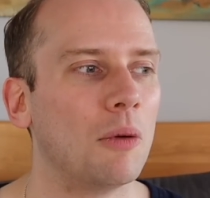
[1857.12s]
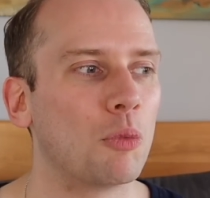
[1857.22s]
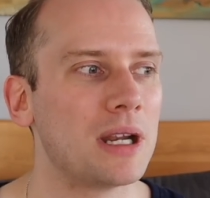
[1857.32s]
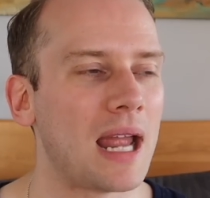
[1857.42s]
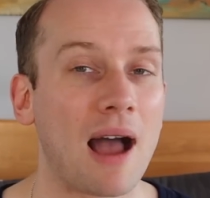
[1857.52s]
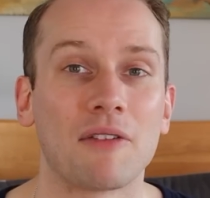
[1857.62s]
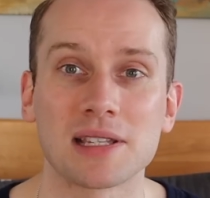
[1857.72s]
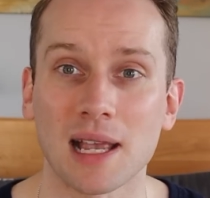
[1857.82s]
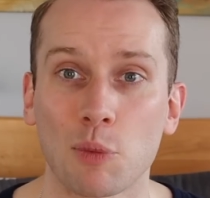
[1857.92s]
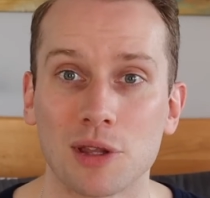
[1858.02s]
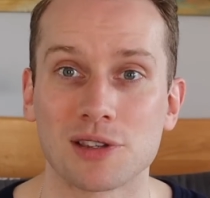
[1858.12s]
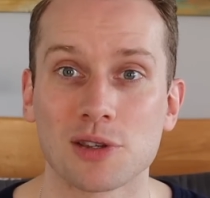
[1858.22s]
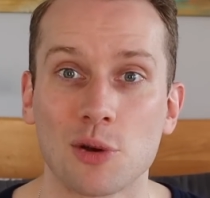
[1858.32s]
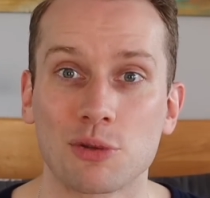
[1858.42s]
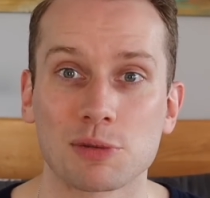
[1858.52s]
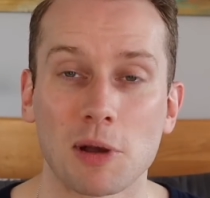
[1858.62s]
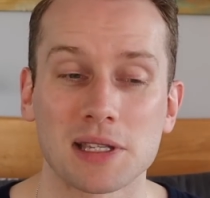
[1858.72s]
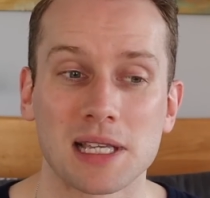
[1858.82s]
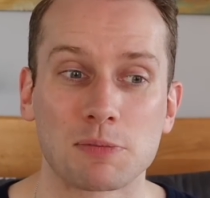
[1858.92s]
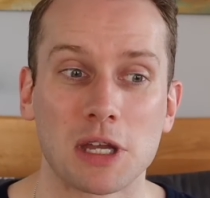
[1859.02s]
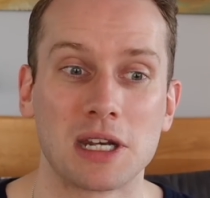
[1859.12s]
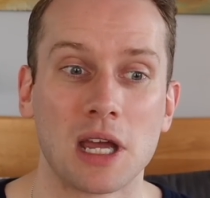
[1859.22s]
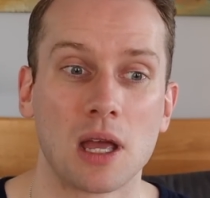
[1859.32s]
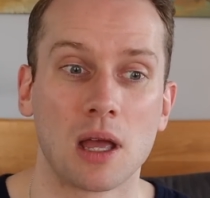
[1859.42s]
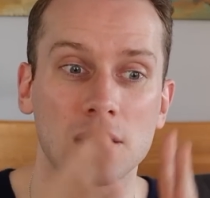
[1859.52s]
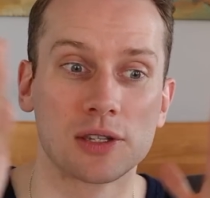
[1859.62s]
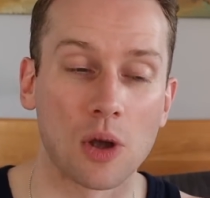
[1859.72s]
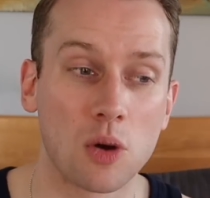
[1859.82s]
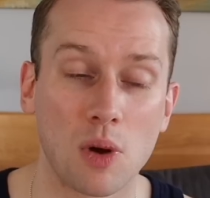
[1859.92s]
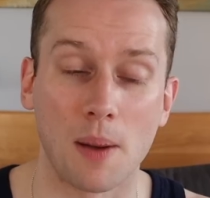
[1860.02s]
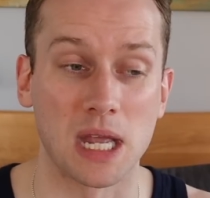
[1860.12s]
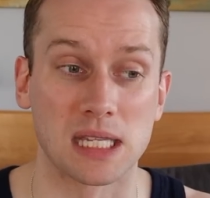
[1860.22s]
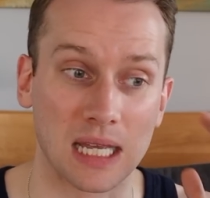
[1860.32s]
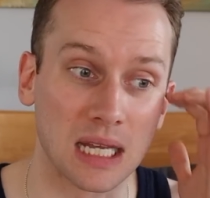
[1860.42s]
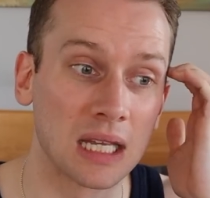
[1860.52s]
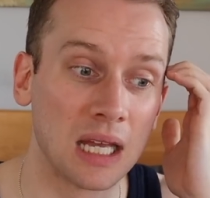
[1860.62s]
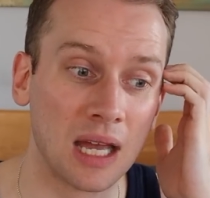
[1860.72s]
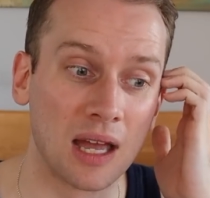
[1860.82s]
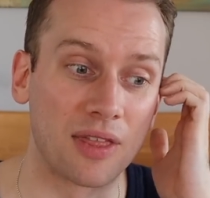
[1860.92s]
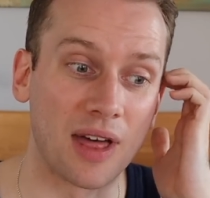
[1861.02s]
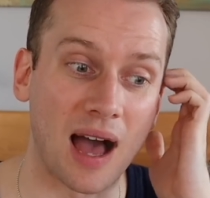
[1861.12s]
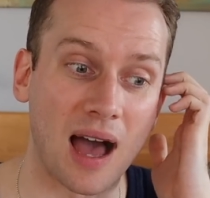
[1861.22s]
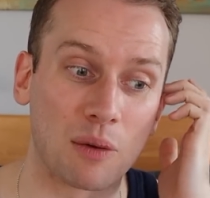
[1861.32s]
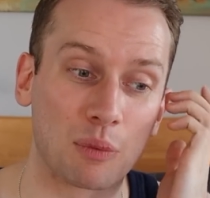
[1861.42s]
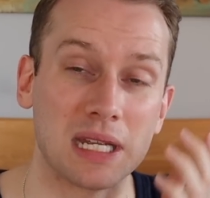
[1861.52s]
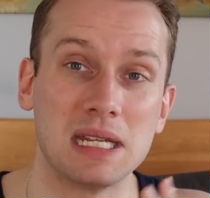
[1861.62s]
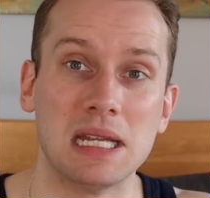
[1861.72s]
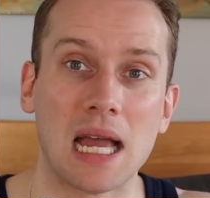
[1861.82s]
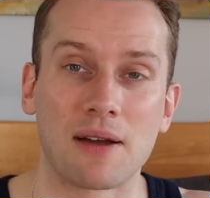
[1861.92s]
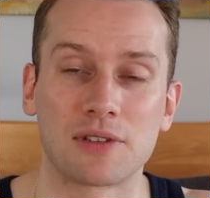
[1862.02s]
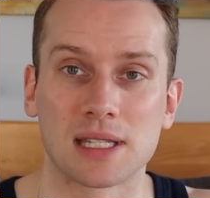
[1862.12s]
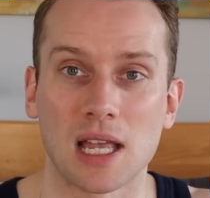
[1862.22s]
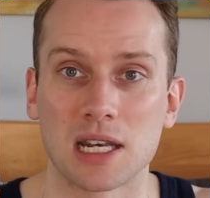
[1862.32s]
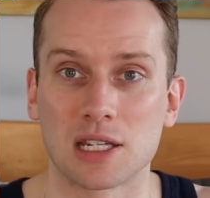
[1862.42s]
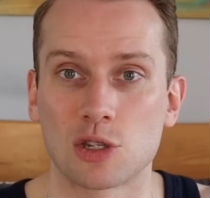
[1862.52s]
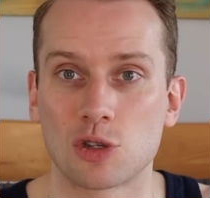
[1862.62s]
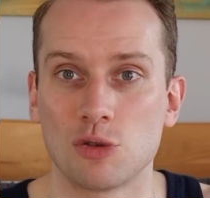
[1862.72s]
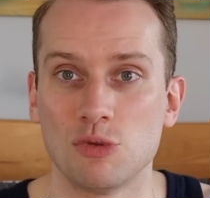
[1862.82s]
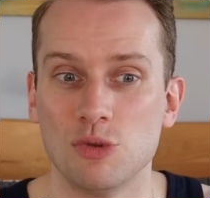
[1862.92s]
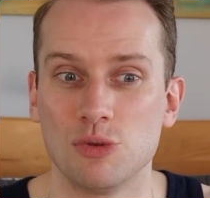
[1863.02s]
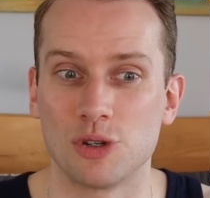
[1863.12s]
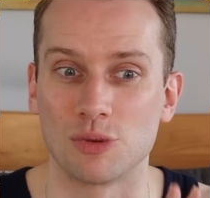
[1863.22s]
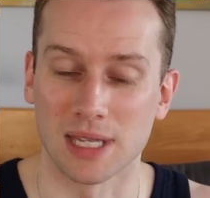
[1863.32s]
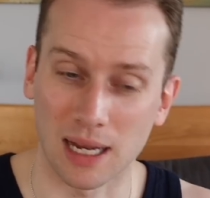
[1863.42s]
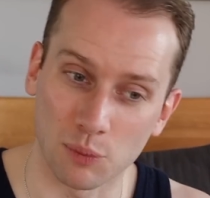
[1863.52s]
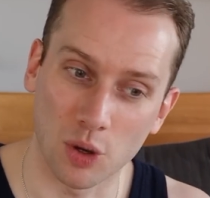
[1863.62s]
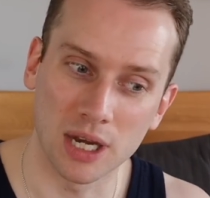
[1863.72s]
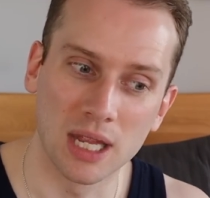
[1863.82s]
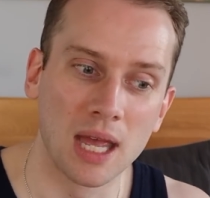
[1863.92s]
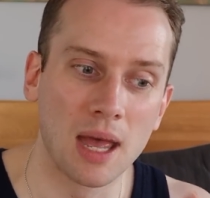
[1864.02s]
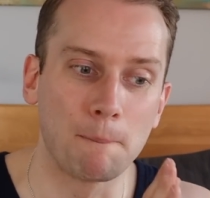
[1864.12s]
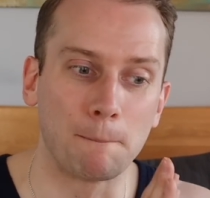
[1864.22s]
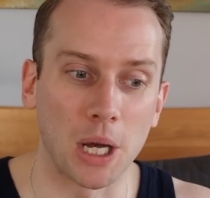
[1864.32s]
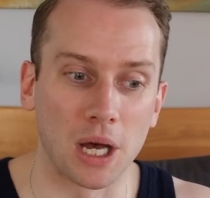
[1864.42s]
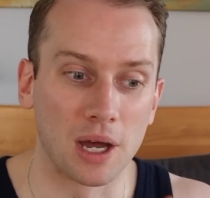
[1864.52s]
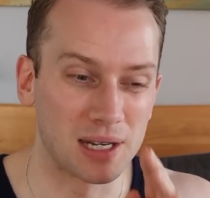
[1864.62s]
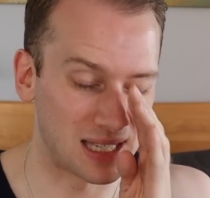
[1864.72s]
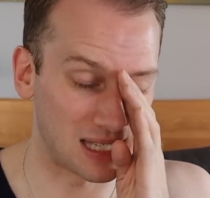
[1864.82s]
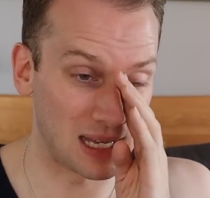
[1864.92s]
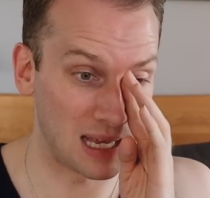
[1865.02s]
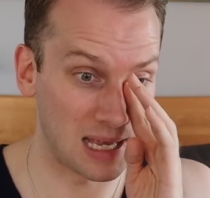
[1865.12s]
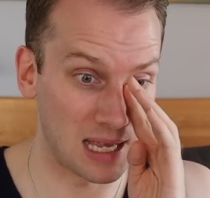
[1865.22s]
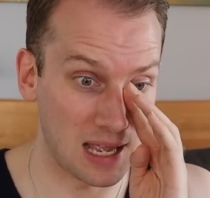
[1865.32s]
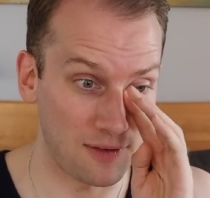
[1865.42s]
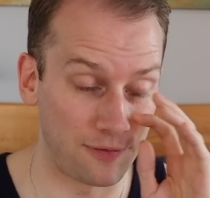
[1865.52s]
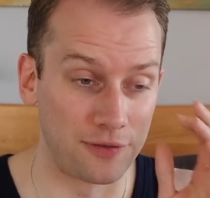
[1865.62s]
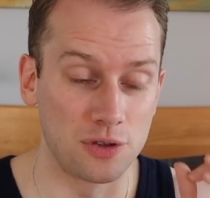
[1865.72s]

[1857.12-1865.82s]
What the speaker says: we have a second one. So the response has been so amazing that we have decided to do a second one. But if